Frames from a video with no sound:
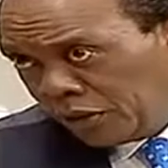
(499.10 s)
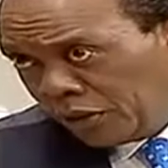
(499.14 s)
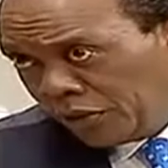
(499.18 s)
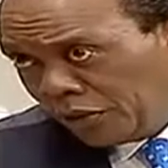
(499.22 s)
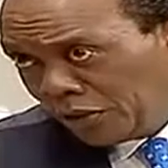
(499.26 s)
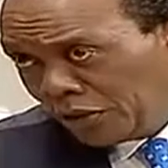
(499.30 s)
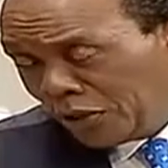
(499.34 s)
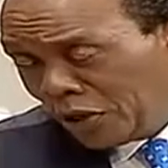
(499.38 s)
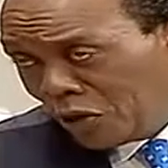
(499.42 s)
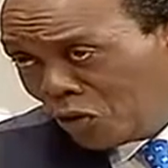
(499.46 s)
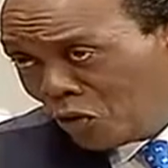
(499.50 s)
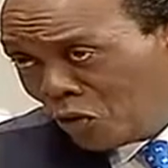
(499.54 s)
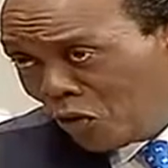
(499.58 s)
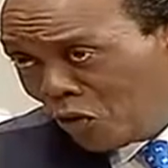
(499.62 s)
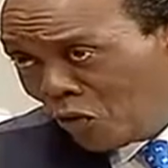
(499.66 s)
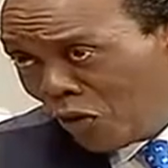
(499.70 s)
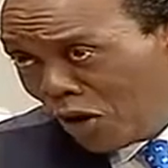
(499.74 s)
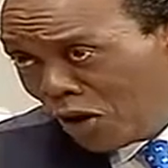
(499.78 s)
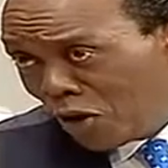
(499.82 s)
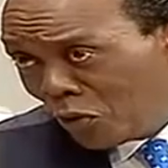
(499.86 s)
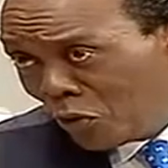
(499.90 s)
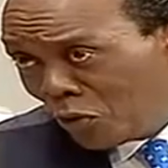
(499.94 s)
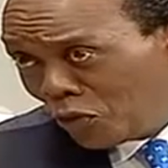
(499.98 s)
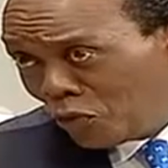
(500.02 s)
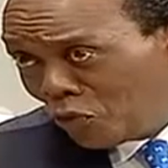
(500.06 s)
The other day you were
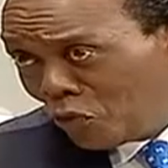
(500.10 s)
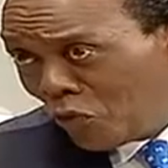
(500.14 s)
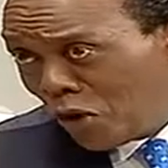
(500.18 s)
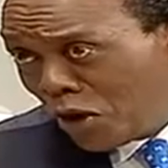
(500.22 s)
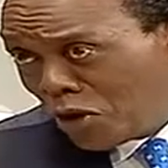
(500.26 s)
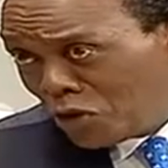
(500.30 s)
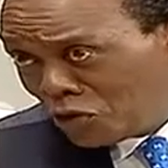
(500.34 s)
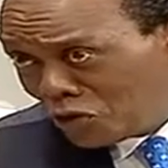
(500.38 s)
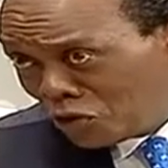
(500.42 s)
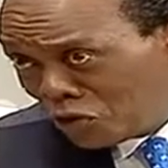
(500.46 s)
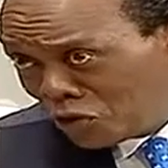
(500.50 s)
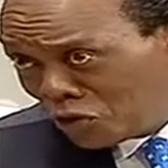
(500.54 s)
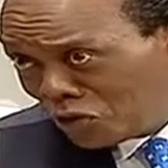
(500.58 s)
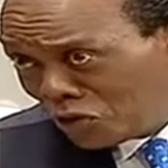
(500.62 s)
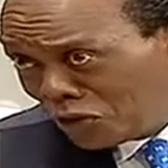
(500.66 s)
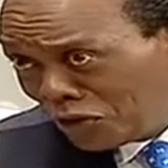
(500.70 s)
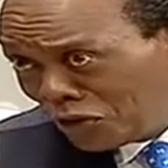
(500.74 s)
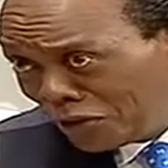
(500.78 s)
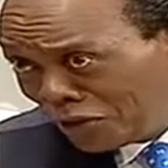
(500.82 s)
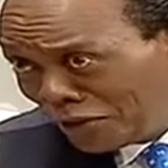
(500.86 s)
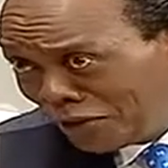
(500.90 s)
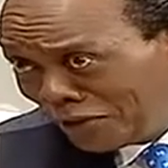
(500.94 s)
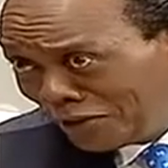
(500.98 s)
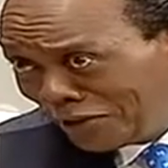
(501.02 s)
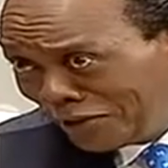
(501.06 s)
running with rangers
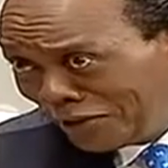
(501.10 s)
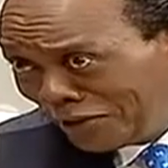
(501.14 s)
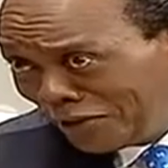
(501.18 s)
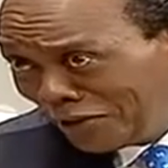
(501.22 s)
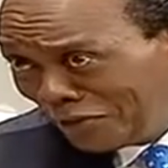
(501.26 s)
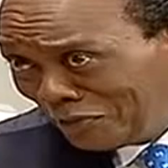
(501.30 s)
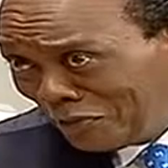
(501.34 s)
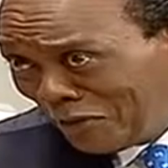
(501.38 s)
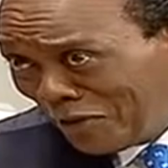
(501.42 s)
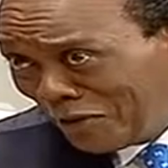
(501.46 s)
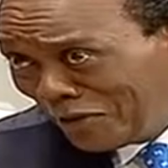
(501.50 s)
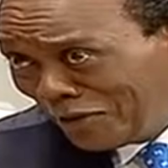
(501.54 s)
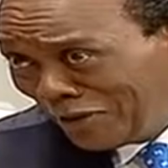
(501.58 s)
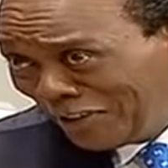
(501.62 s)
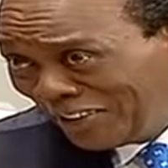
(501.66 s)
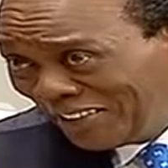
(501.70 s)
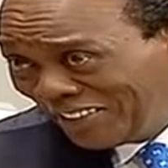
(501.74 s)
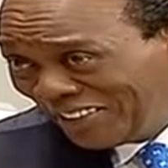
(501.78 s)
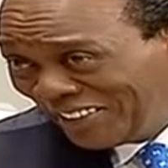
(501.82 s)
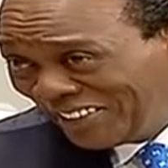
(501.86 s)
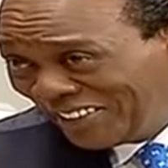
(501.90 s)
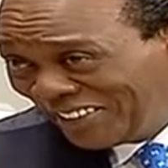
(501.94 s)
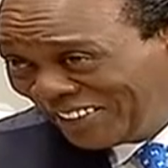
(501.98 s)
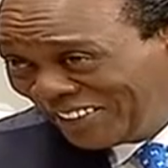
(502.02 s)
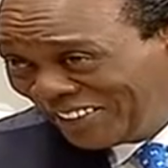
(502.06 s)
in
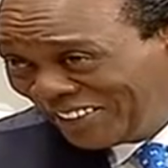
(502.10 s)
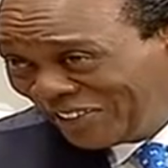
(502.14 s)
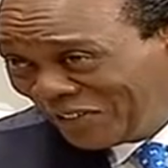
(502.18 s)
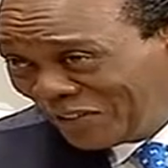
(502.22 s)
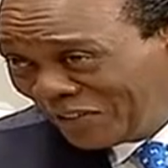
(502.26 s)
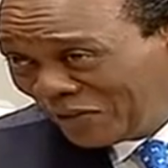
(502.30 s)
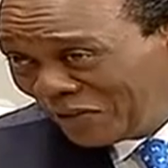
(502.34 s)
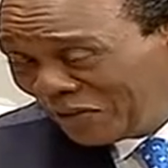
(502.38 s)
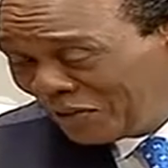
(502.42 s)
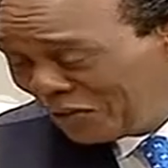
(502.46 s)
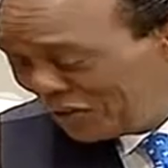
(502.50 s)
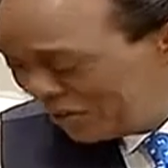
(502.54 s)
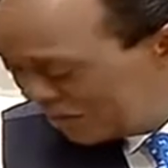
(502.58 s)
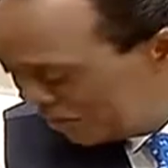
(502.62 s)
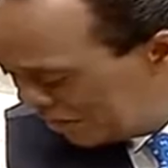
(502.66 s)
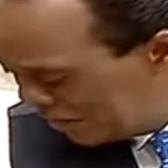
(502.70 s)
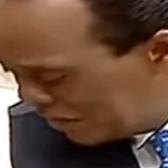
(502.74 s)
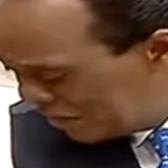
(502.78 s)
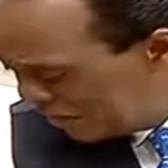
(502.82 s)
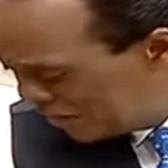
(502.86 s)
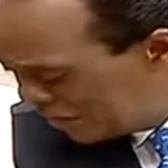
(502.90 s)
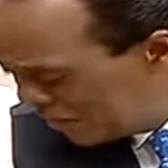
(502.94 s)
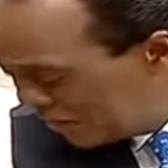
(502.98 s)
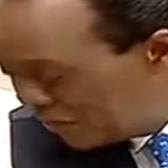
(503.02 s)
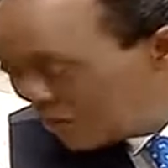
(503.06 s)

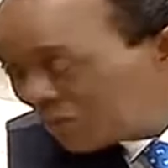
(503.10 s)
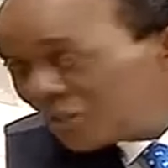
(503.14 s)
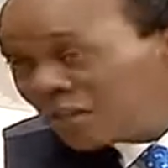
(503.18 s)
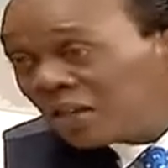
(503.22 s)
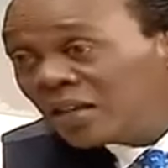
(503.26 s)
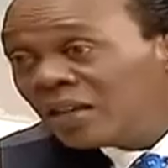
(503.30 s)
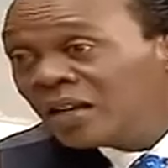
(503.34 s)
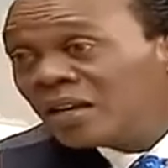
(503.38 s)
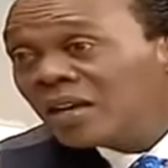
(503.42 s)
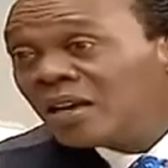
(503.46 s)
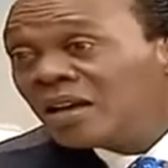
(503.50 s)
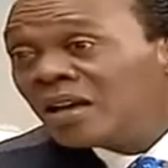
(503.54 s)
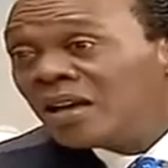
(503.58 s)
the Conservancy.